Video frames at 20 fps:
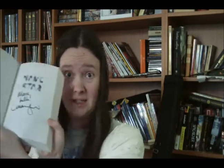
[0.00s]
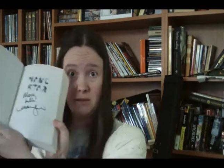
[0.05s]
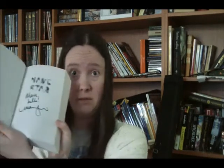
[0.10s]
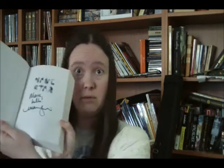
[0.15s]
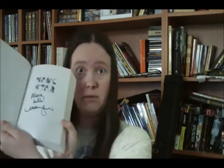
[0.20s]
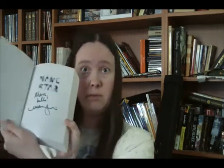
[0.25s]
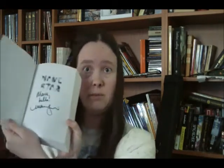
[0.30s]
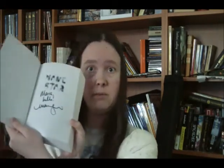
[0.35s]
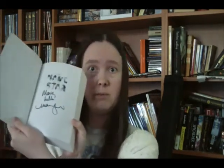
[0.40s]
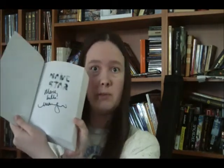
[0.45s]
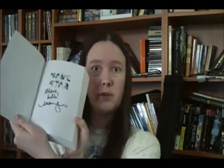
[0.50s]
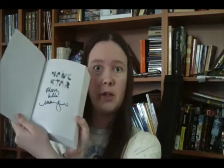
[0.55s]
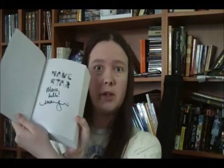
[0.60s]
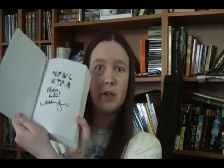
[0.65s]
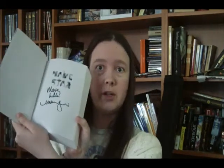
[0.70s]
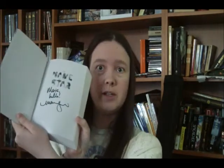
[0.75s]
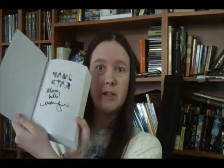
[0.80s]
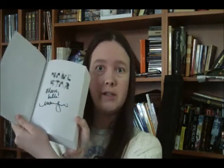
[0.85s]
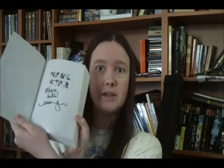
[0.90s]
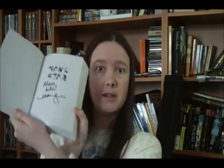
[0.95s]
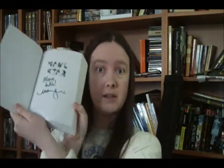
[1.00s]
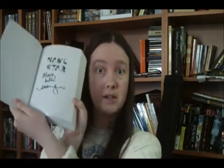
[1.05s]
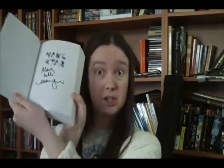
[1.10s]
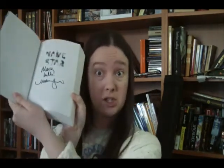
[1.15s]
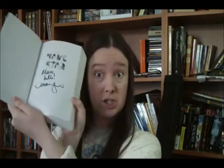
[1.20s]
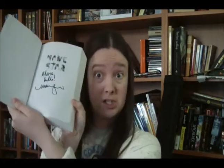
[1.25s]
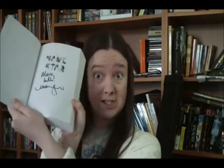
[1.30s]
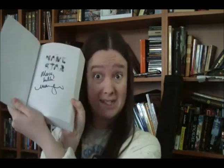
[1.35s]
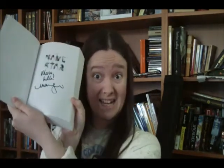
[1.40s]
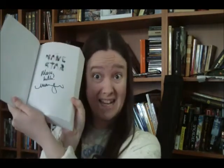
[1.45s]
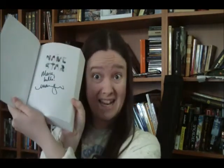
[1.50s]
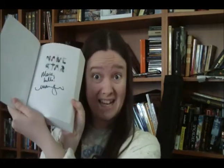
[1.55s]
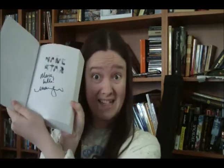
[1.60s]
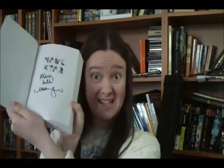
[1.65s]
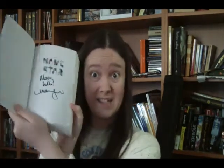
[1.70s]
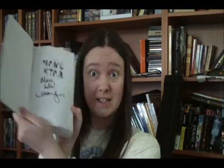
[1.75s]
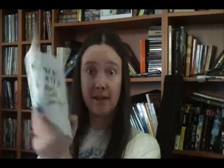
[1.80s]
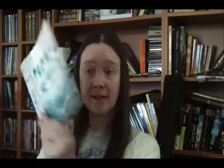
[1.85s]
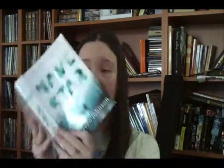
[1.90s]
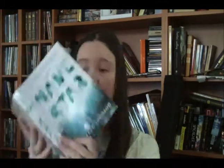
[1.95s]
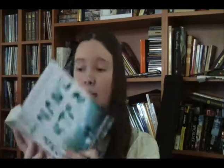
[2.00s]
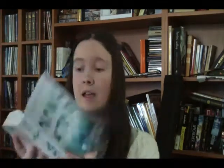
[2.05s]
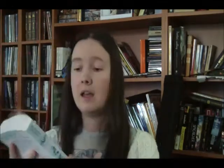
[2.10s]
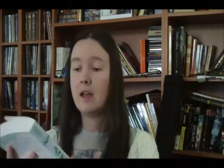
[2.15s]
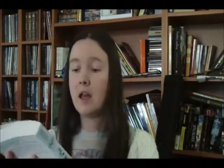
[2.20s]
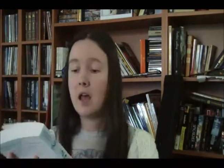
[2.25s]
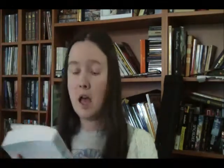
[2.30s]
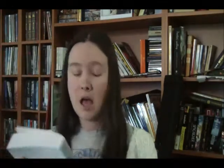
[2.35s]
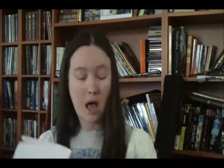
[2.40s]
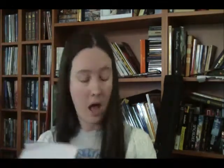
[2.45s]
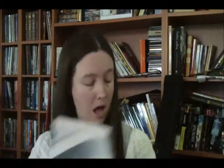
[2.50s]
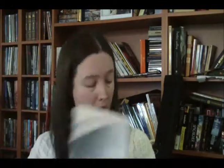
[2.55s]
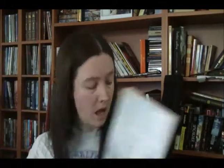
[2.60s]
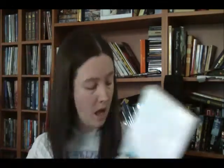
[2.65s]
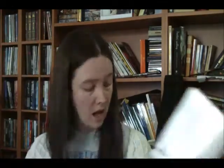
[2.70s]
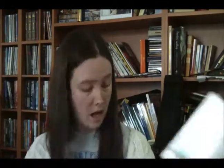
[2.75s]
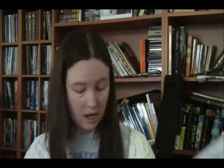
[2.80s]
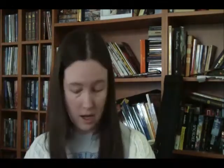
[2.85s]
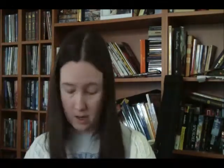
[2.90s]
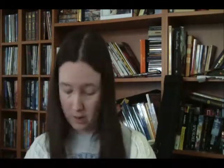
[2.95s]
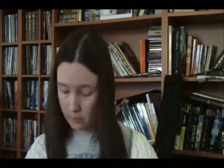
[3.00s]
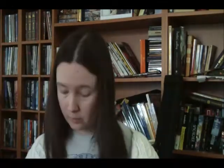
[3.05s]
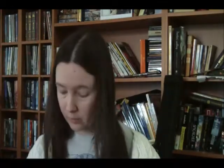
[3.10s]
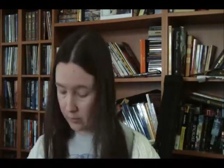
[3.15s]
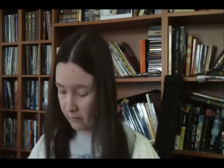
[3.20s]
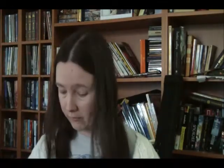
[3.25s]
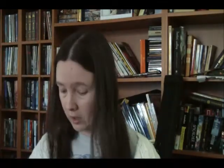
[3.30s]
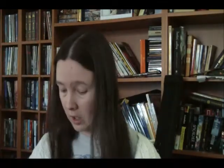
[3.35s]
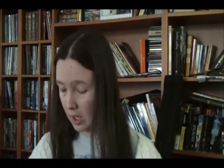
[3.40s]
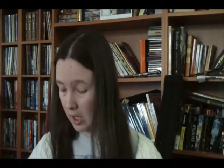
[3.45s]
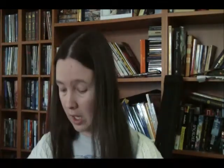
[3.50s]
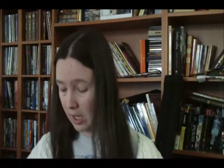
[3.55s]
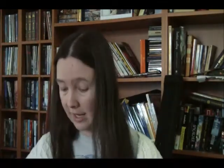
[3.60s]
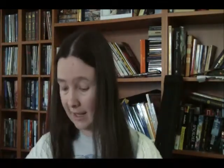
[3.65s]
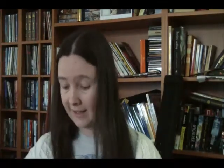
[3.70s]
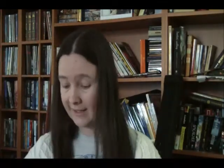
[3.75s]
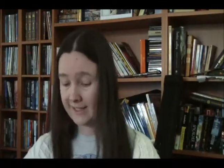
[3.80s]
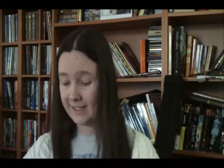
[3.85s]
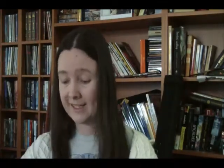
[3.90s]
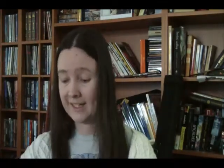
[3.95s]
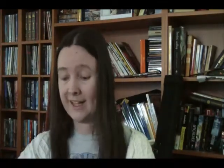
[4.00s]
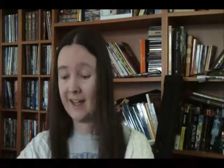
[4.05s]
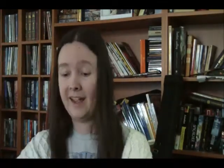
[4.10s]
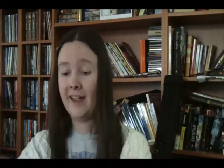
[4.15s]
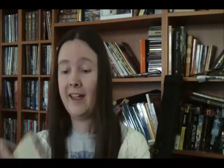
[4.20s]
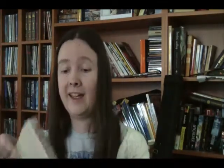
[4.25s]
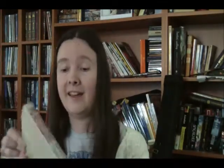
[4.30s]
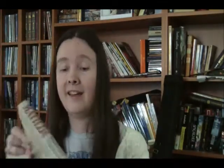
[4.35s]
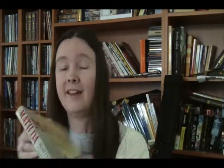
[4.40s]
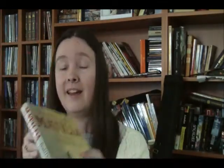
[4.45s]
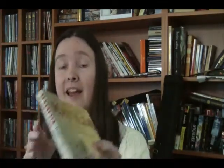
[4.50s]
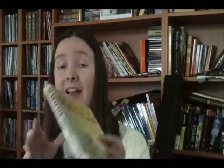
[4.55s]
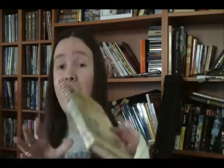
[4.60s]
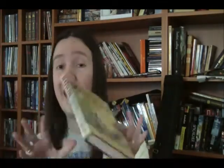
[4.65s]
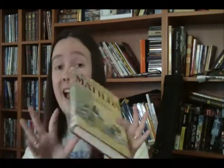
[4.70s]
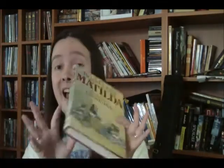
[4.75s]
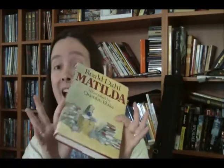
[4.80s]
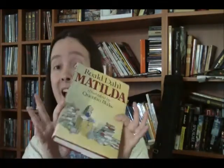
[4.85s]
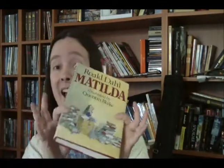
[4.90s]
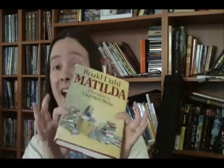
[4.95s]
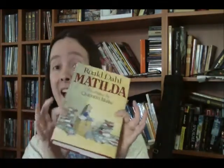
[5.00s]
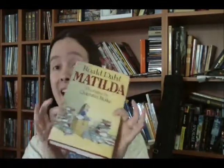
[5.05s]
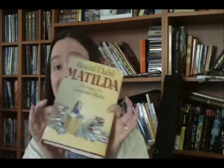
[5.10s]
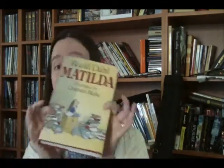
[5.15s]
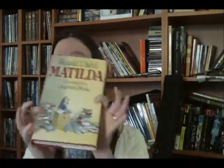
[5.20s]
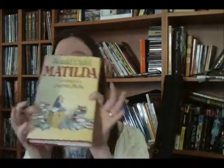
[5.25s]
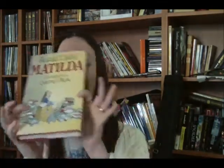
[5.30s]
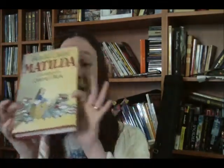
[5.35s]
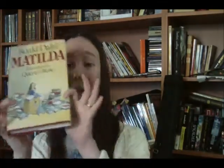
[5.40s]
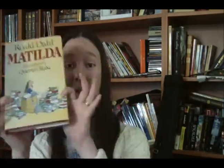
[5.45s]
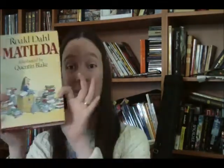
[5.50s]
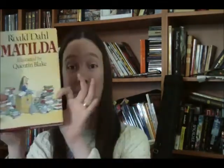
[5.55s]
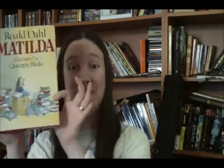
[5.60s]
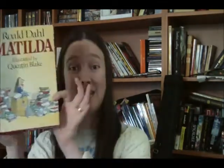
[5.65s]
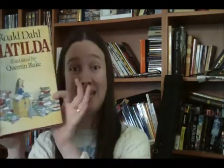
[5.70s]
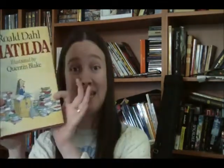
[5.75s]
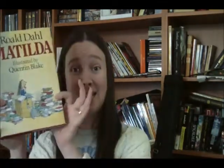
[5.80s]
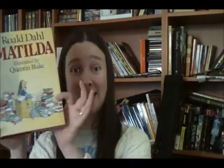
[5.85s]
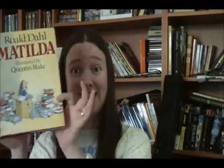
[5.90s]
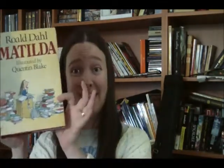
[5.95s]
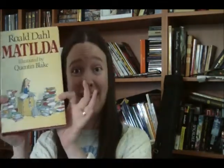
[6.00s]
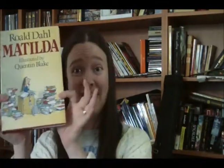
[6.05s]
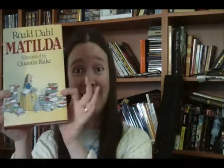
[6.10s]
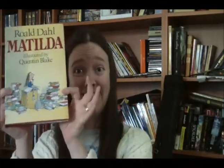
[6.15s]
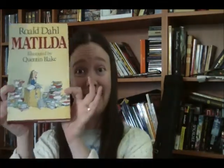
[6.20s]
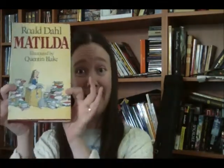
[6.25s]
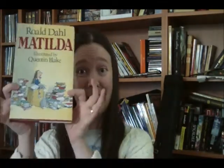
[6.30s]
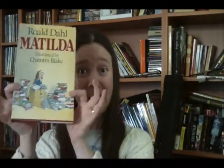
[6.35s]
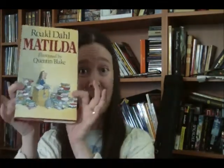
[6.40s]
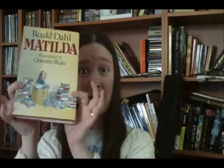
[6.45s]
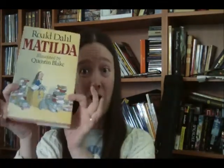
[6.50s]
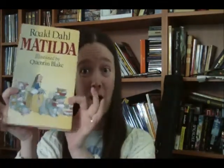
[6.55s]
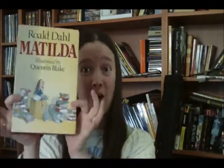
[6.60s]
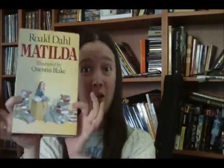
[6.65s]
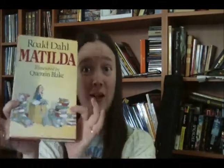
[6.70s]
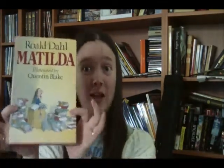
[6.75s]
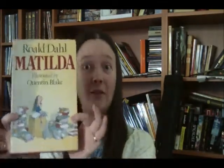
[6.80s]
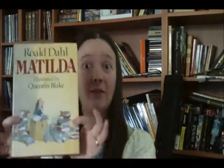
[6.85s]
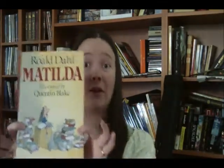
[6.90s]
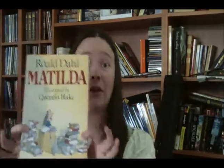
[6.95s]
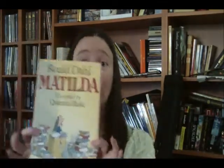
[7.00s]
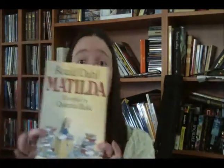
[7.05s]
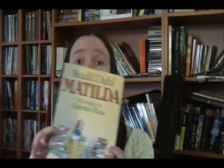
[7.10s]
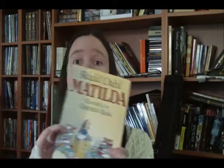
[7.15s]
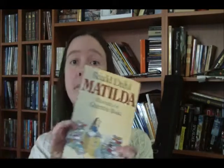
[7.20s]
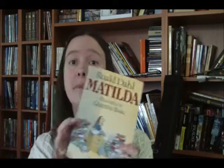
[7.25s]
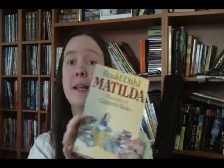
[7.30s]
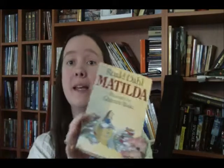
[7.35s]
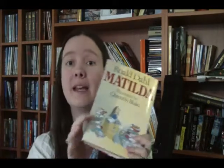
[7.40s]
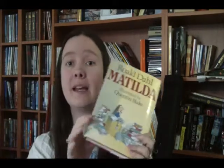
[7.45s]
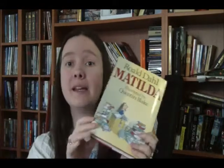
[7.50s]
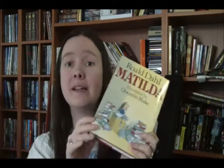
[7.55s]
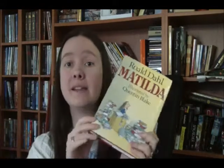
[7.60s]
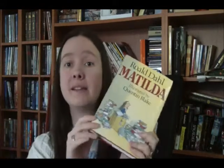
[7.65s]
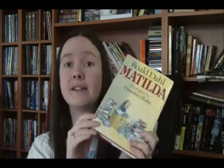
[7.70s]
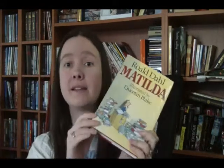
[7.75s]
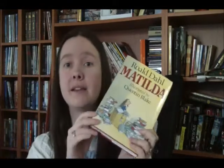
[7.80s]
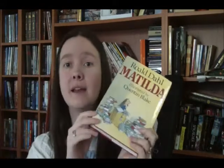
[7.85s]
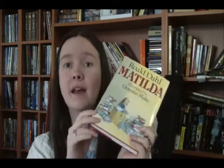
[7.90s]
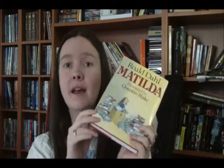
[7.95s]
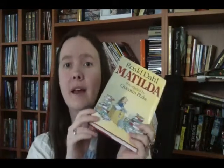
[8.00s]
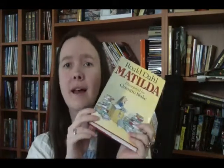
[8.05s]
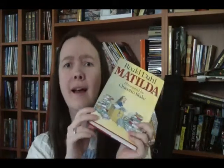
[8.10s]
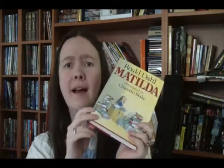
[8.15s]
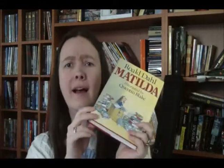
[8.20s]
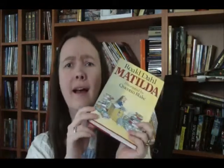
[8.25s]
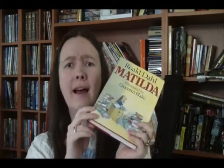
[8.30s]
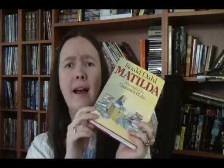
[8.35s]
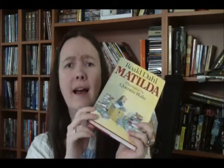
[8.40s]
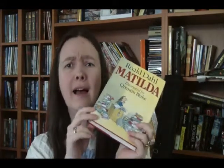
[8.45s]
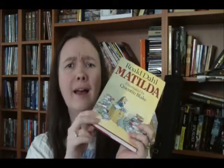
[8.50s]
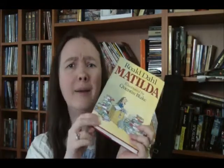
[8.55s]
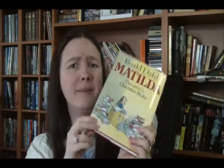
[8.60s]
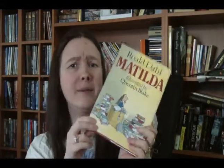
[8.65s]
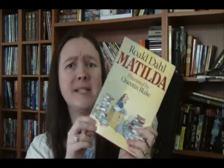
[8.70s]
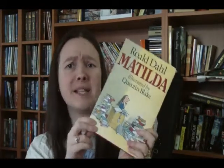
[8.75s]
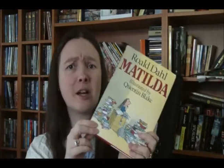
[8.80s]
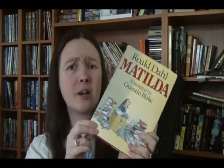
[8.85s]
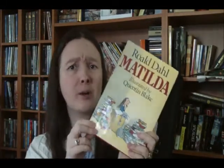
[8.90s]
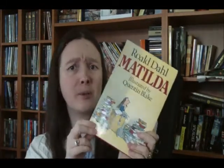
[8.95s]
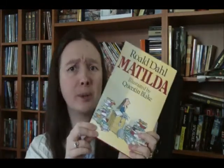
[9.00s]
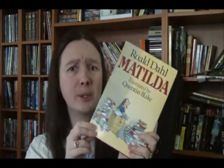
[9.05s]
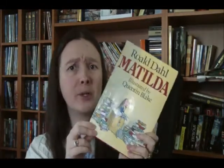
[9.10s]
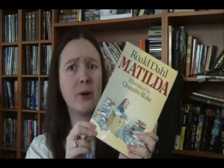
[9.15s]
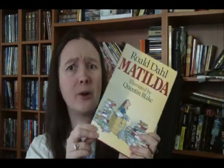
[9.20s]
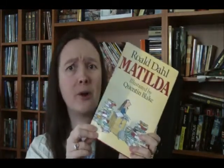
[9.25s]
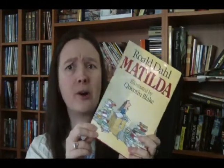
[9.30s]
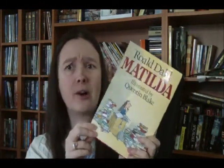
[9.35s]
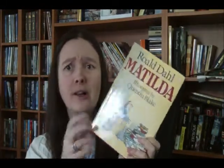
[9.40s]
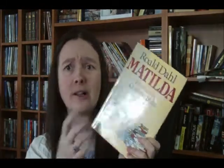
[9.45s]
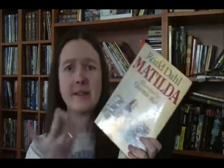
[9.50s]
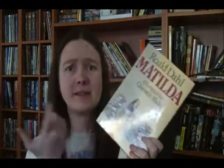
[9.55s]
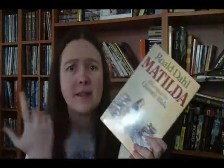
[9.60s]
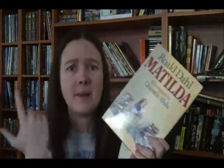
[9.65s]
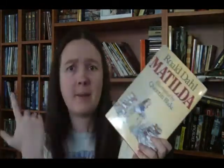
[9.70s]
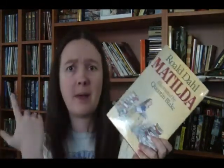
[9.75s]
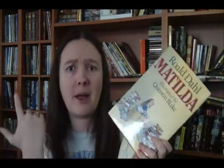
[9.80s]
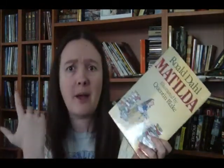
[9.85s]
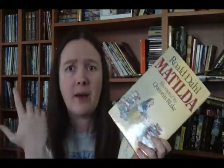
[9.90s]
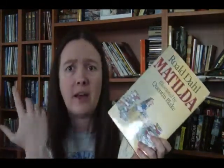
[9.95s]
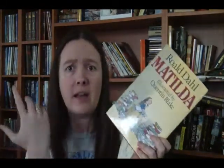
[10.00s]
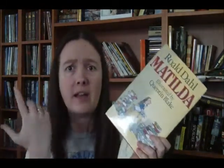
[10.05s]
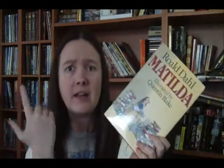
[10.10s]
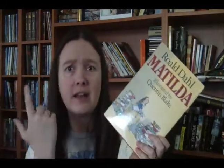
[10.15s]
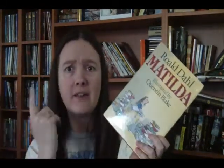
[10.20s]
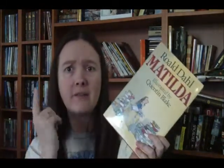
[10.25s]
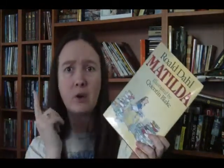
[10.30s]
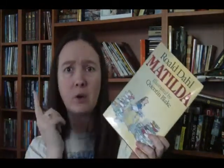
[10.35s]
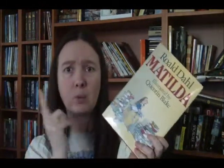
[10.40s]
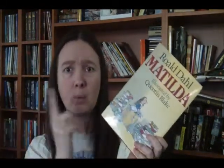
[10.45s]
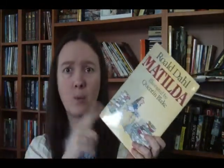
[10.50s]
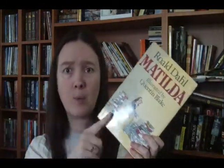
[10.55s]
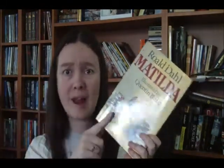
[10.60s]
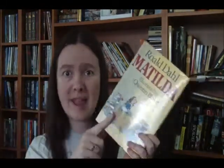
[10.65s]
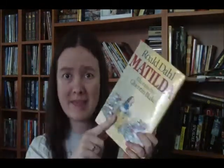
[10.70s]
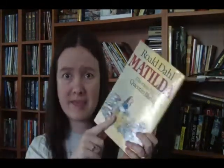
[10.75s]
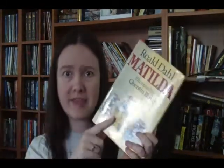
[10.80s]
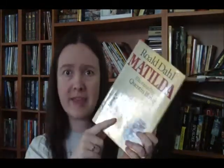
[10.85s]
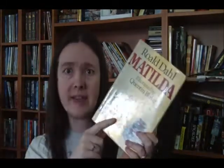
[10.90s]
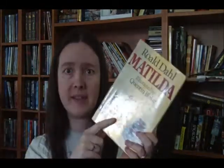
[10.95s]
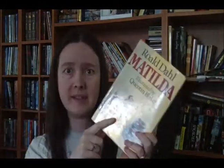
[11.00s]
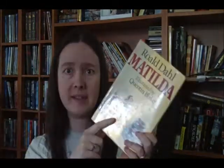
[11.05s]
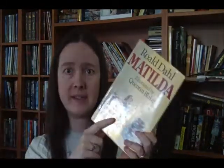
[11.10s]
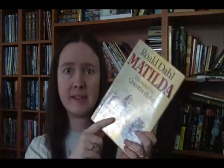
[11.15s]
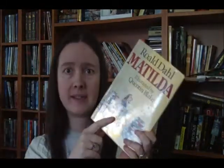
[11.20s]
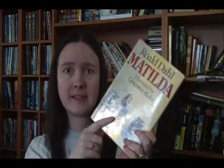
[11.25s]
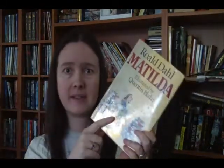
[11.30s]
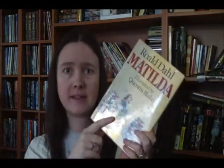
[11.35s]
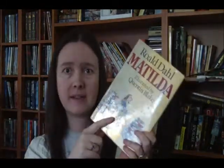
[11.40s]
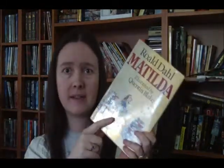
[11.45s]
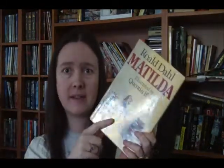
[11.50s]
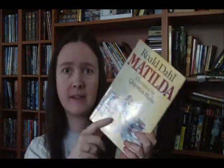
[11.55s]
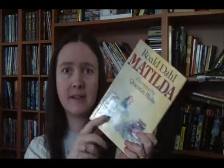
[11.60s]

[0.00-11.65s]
Whoop, there it is. She signed. We've got Matilda in hardcover, because I'm a terrible nerd and somehow had never read this.